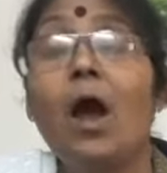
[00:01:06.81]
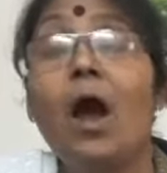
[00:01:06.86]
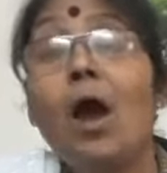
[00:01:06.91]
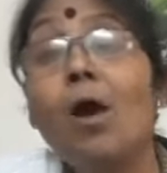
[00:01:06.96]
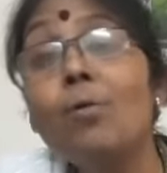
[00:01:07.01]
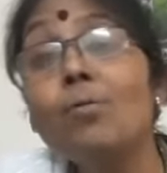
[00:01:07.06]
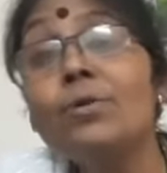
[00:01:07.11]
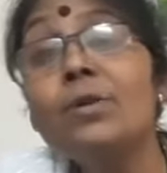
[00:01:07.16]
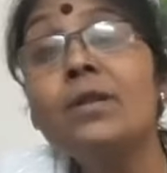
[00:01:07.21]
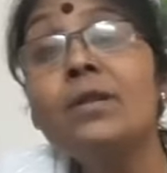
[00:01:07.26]

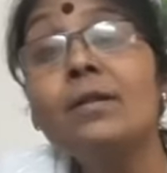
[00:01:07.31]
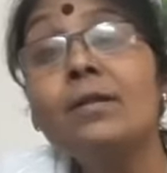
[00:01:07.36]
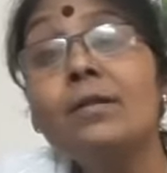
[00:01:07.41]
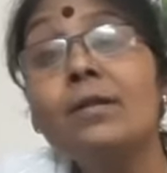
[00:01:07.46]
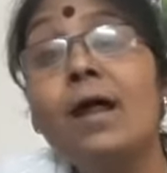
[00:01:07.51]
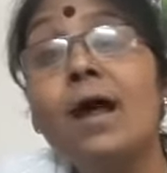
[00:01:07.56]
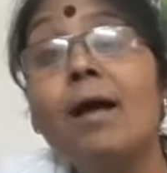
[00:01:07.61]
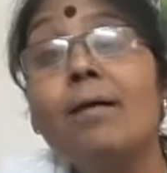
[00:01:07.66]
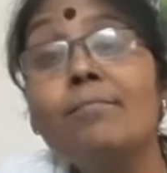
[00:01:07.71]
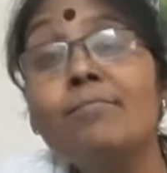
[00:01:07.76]
how did
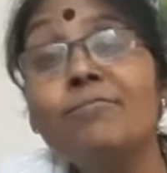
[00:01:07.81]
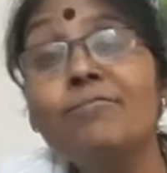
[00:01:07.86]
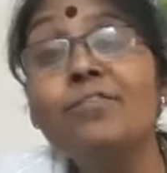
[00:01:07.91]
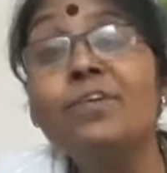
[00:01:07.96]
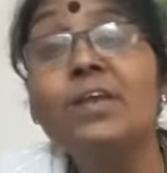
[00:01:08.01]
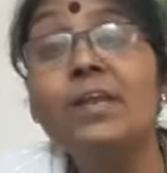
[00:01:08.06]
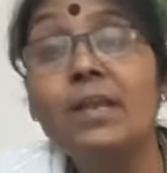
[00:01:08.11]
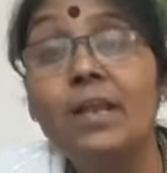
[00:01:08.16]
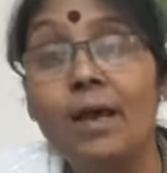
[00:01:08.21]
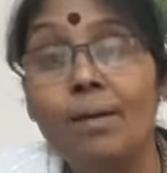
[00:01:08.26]
Ram
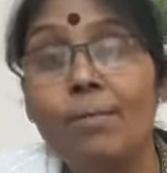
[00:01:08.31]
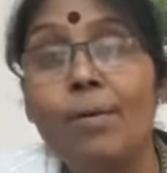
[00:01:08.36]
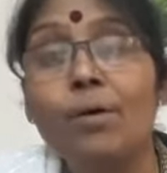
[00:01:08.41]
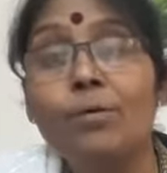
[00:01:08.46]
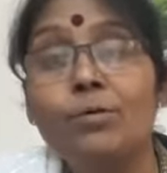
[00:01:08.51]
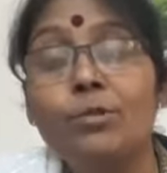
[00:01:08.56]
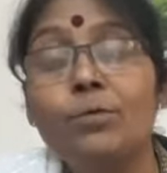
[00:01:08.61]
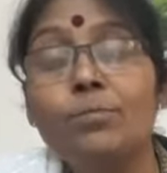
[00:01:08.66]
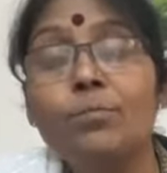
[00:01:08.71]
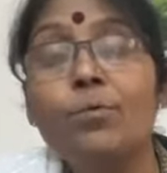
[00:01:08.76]
feel
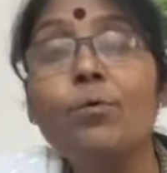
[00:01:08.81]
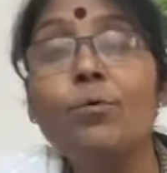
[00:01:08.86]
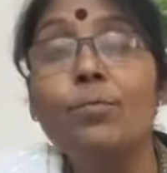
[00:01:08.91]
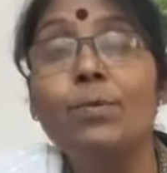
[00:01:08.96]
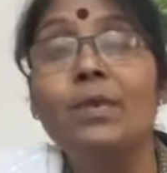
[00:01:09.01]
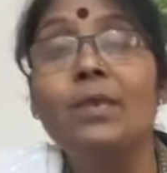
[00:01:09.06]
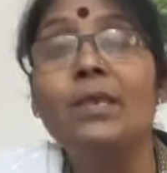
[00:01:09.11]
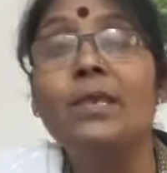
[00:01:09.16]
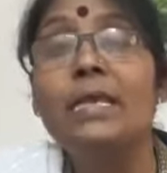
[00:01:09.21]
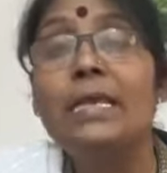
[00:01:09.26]
about the
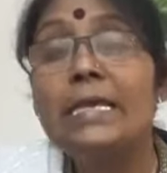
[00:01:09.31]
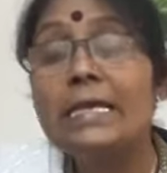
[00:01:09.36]
movie?